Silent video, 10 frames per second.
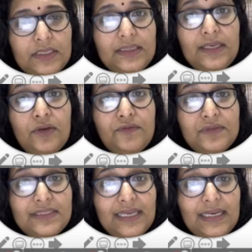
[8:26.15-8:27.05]
then you have to
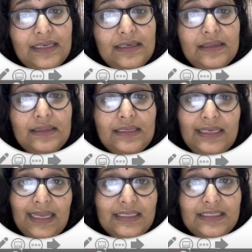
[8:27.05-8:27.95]
select the
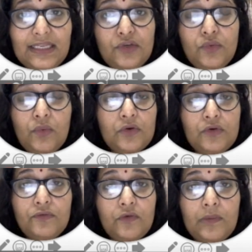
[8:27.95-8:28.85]
text that you want
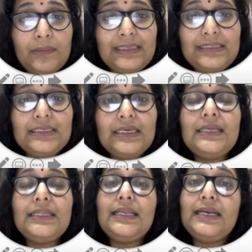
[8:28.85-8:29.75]
to format,
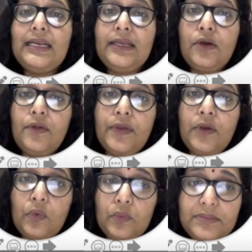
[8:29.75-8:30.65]
then click on the
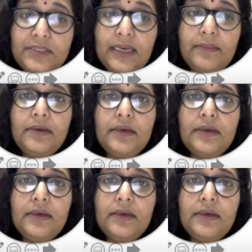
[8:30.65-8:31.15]
Home tab,